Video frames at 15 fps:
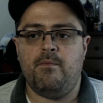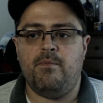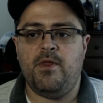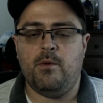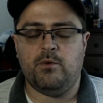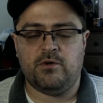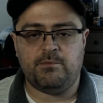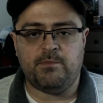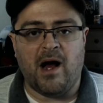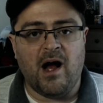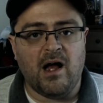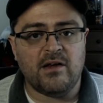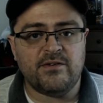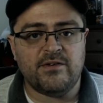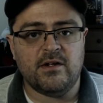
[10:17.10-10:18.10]
that was
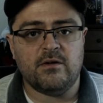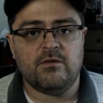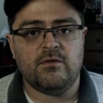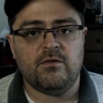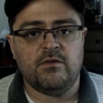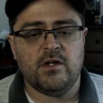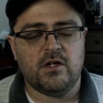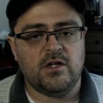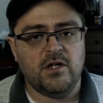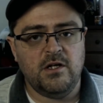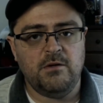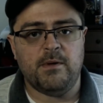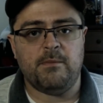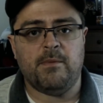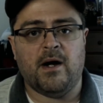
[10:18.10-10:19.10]
positive, that
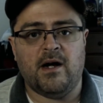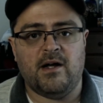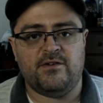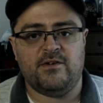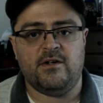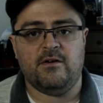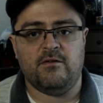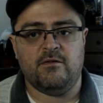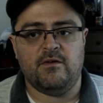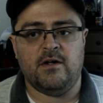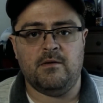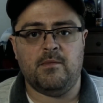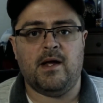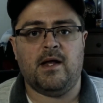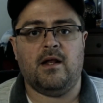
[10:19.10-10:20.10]
could be positive
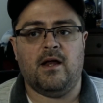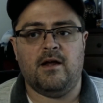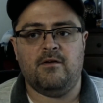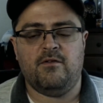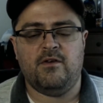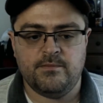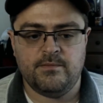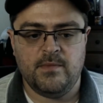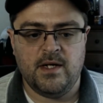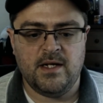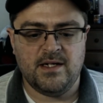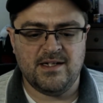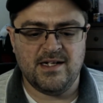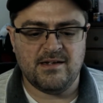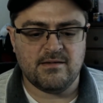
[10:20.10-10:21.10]
in my life.
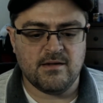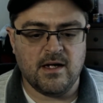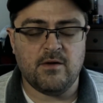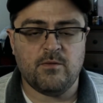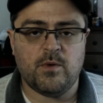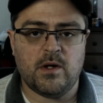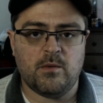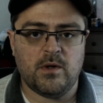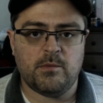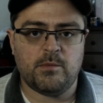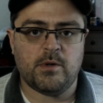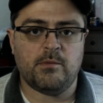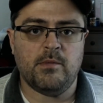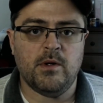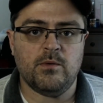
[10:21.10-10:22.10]
And that's kind of what I want to
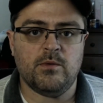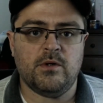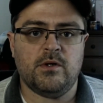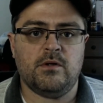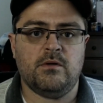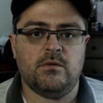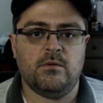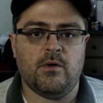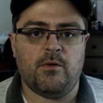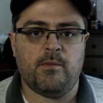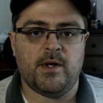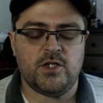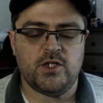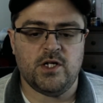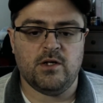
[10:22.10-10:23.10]
promote with
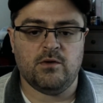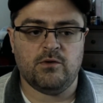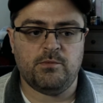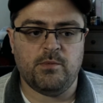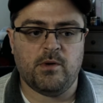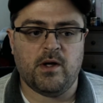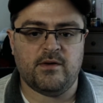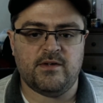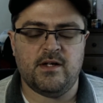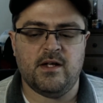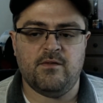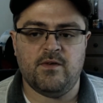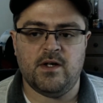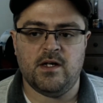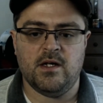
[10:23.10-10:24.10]
my channel, is
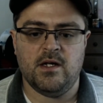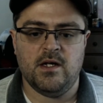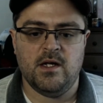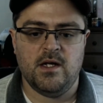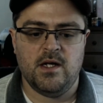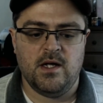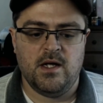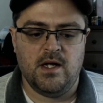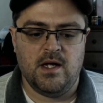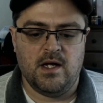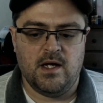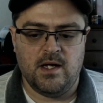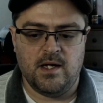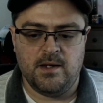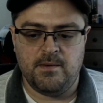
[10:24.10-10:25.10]
positivity.
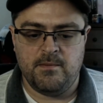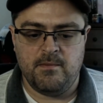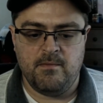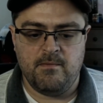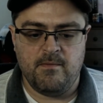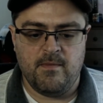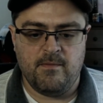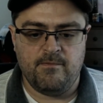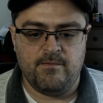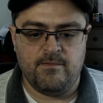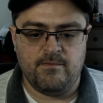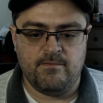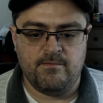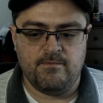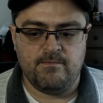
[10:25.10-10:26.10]
A
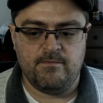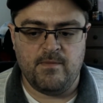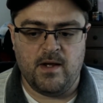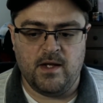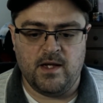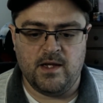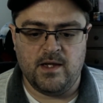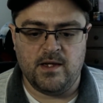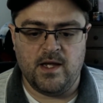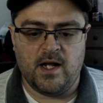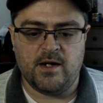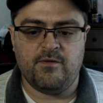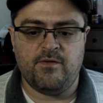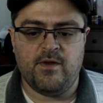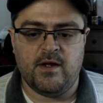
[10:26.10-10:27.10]

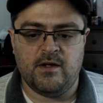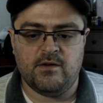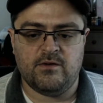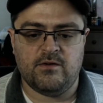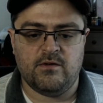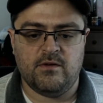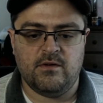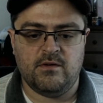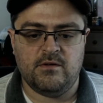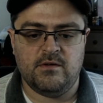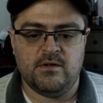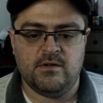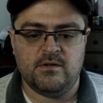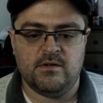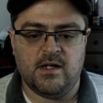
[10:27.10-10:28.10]
lot of things
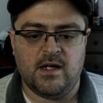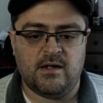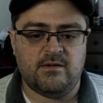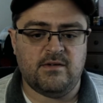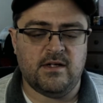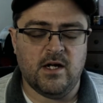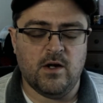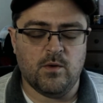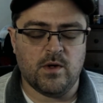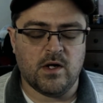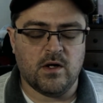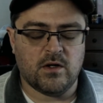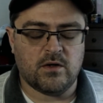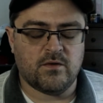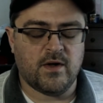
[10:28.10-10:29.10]
that I see going
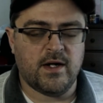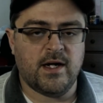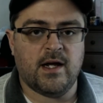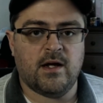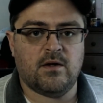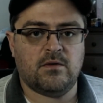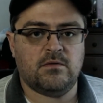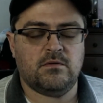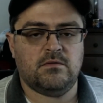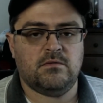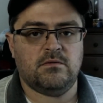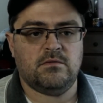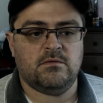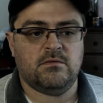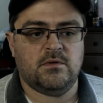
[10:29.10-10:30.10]
on right now
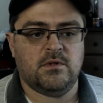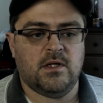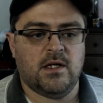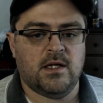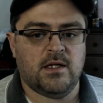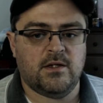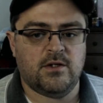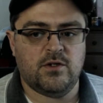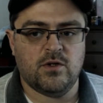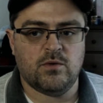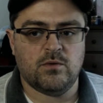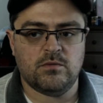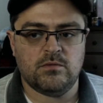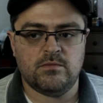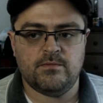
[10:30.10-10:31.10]
I
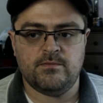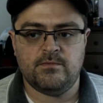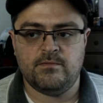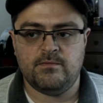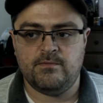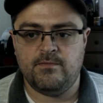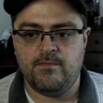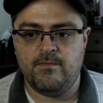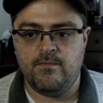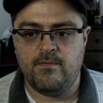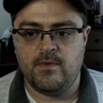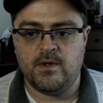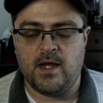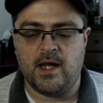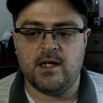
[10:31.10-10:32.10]
don't
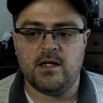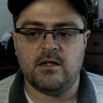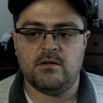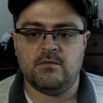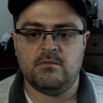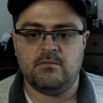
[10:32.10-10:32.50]
like,